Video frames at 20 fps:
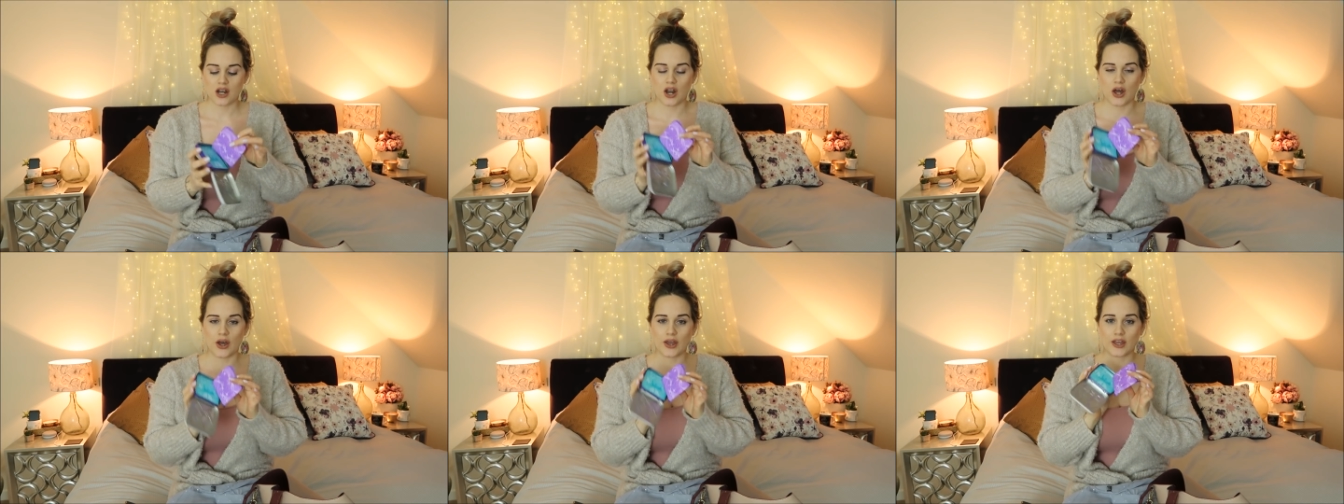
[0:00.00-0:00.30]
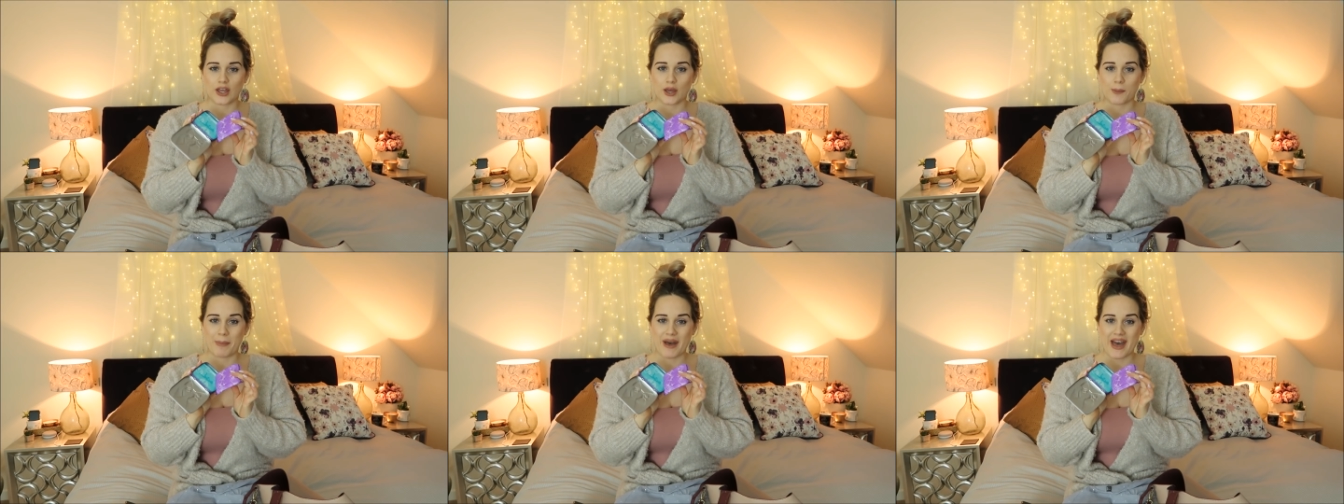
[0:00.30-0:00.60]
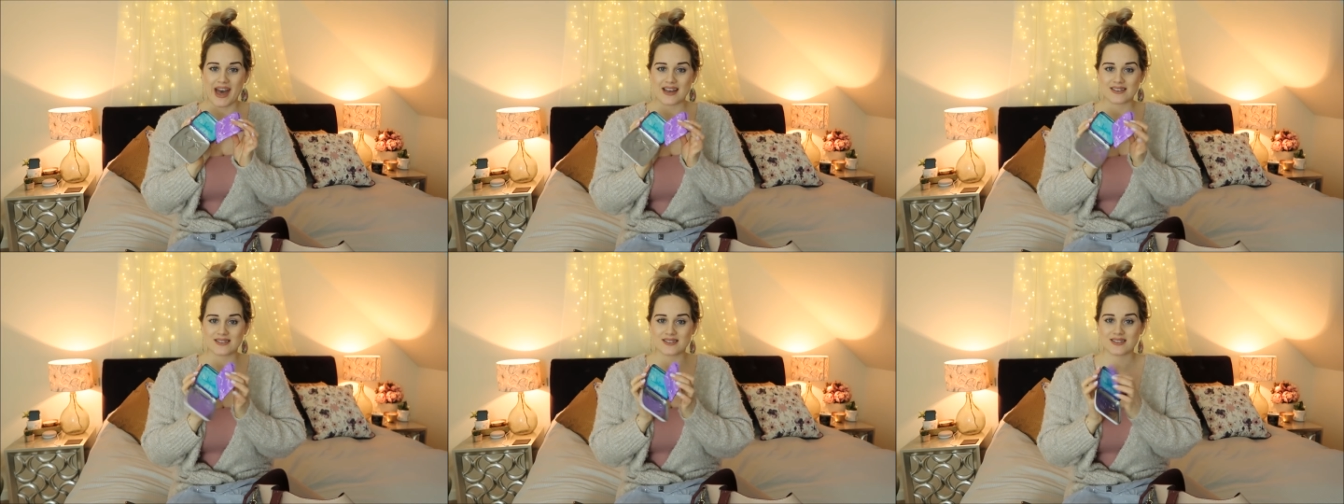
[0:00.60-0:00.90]
like your
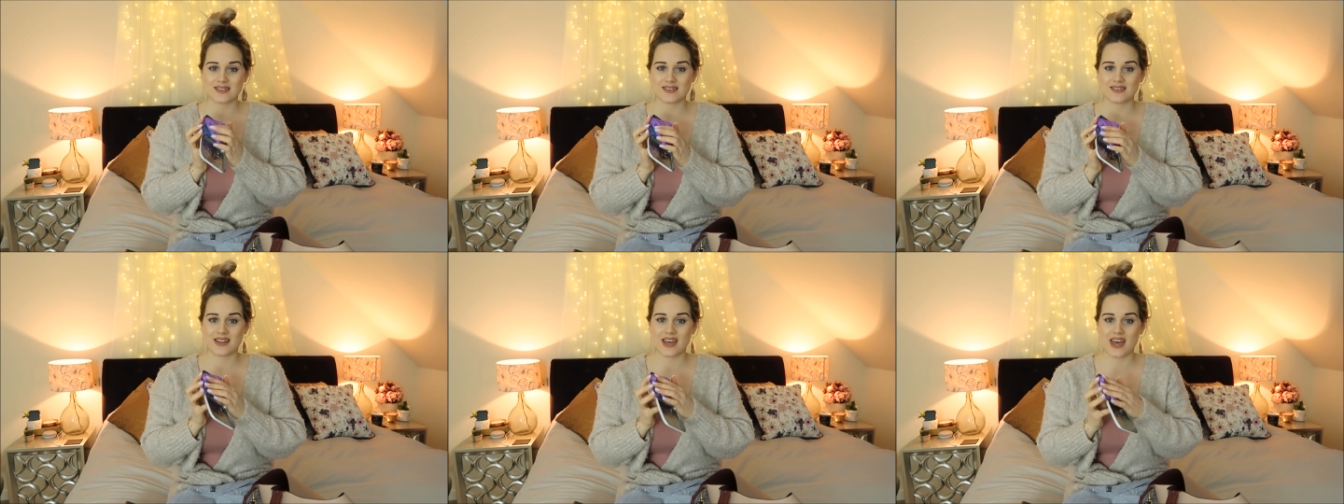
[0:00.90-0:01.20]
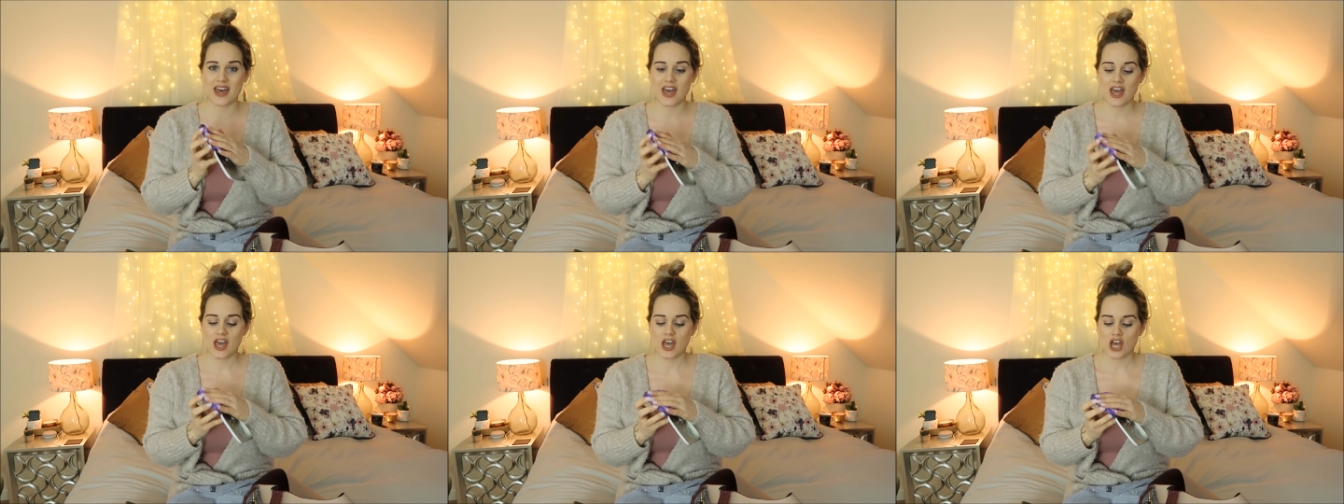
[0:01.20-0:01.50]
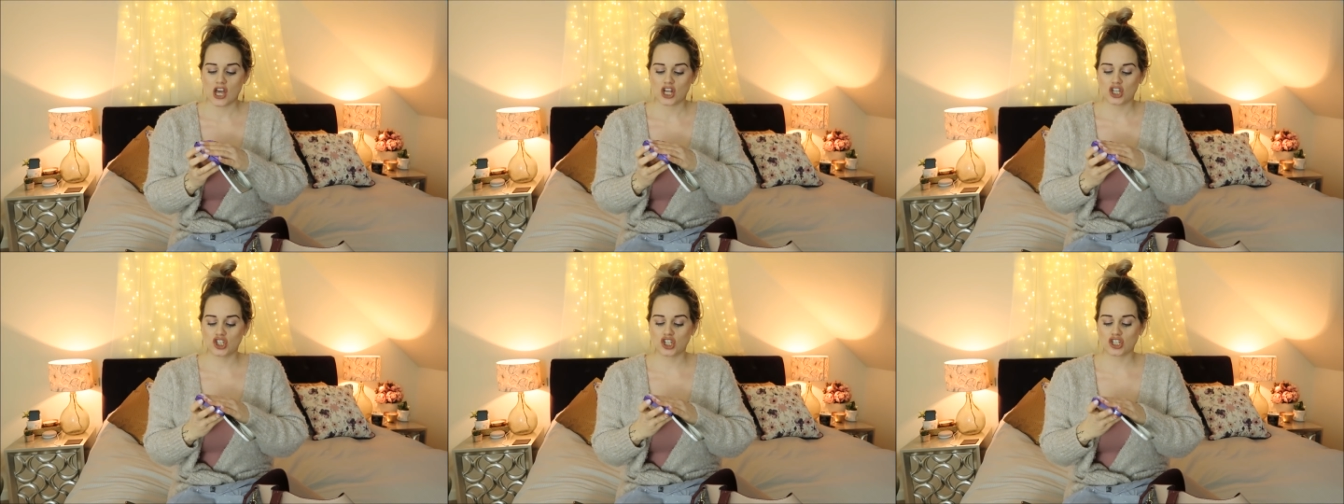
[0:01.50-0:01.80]
pads in there,
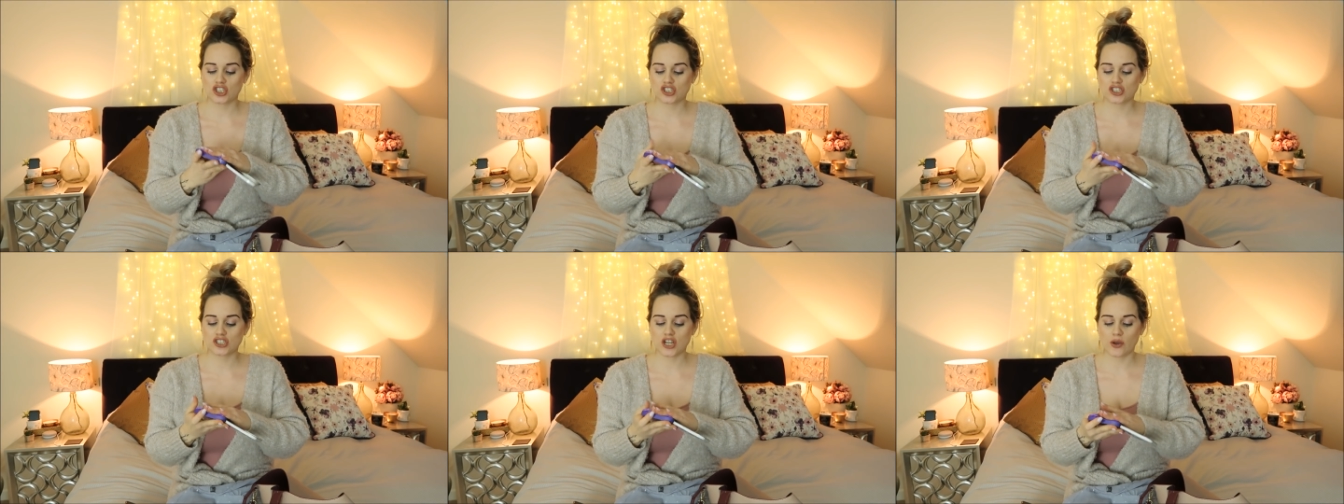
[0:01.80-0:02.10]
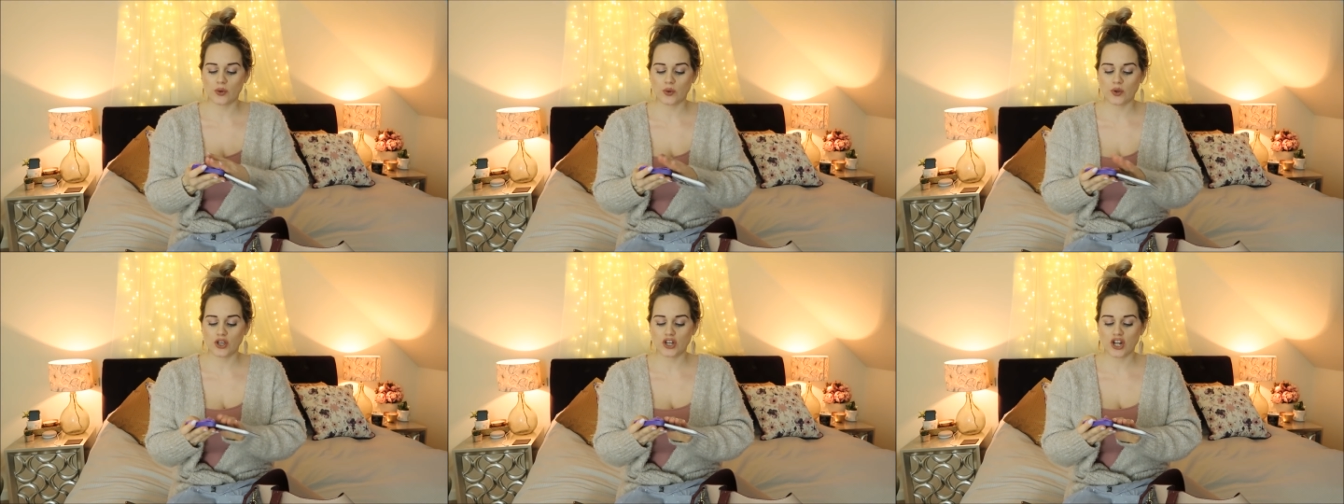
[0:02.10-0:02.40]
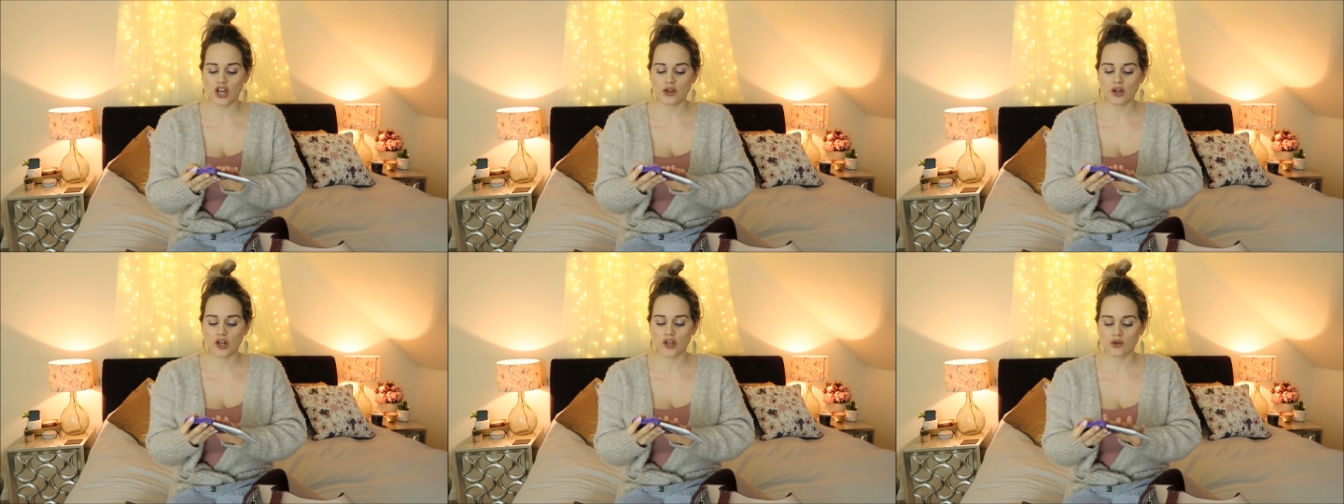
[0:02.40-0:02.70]
just so you
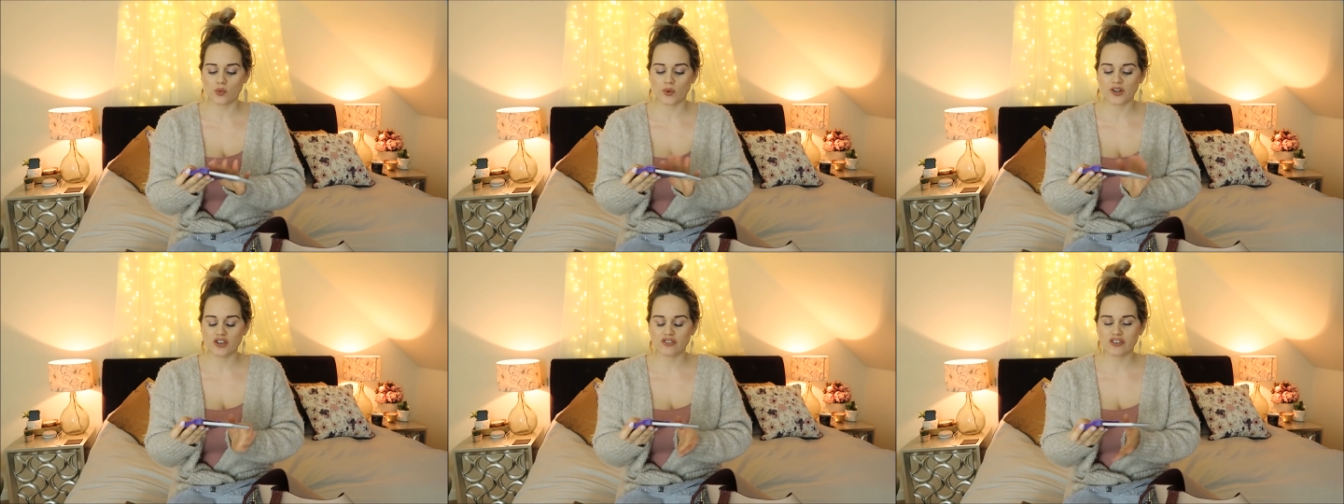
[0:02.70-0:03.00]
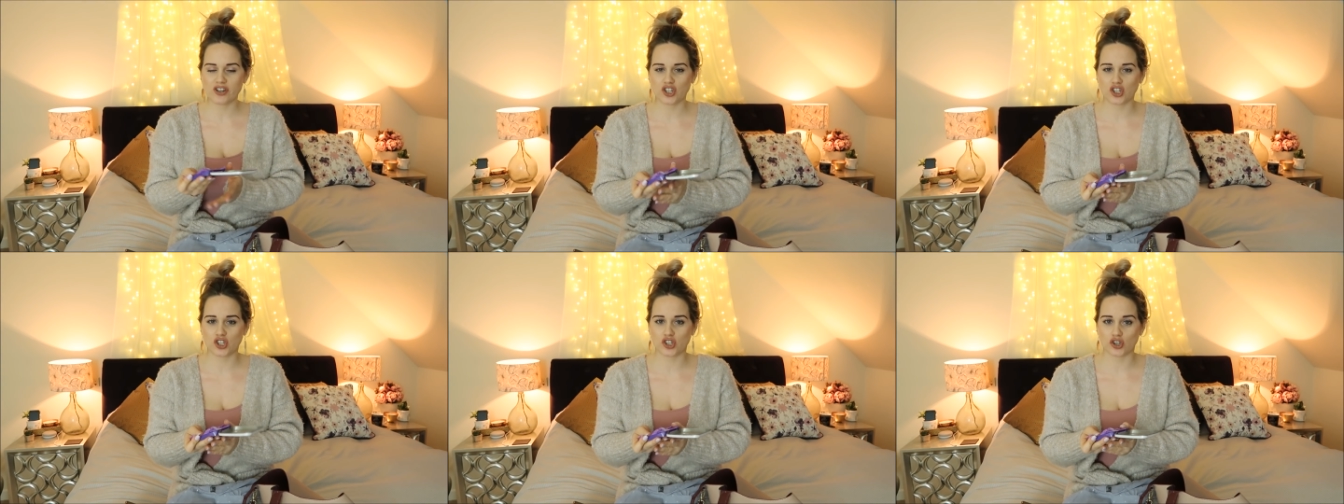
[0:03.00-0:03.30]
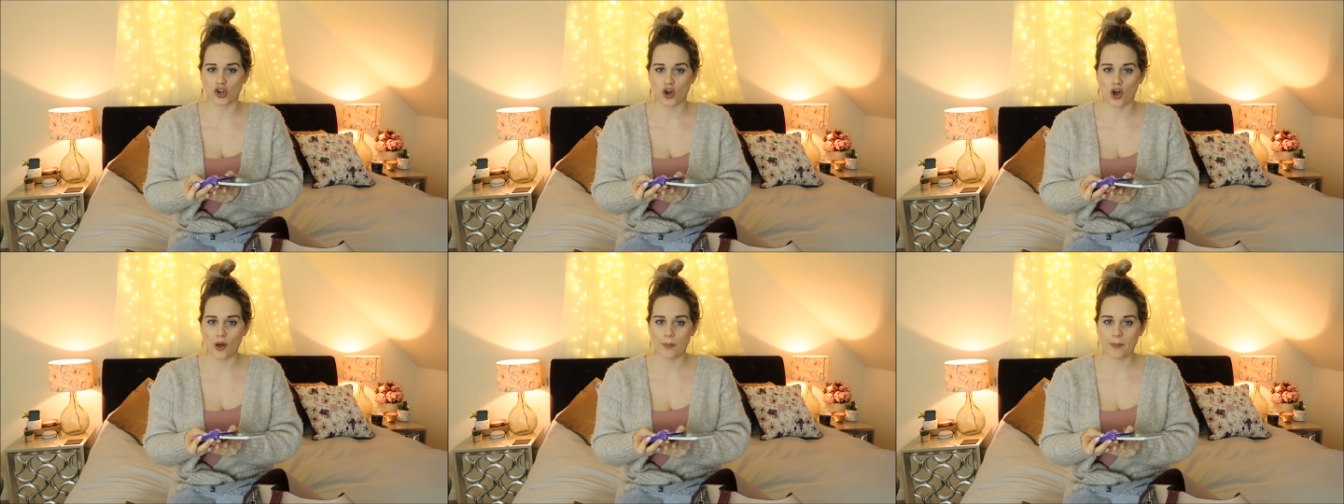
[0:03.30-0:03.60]
know, like when you're in the
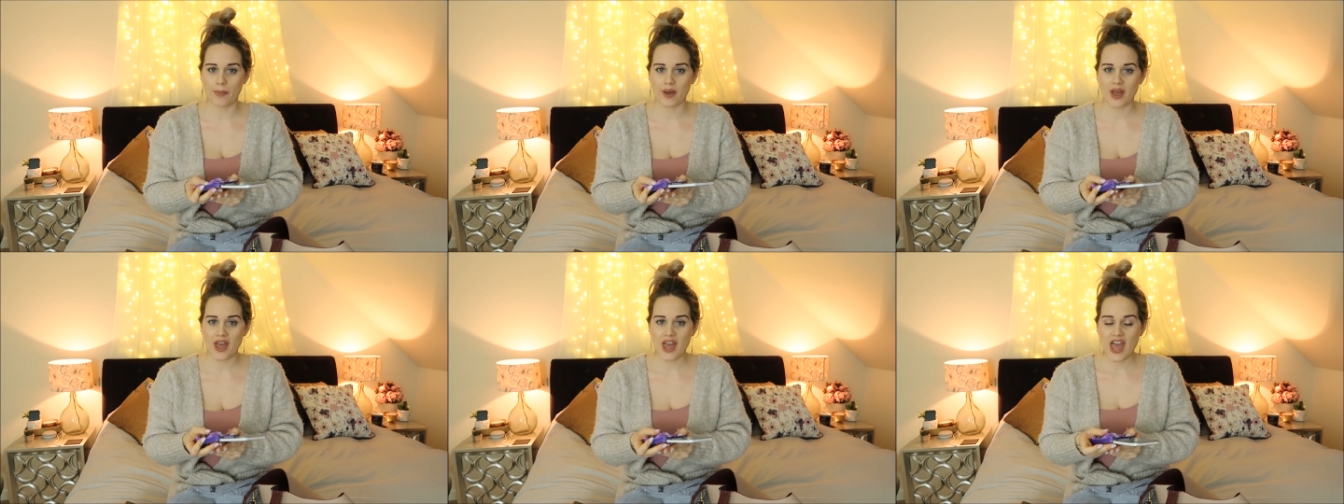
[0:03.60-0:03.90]
shop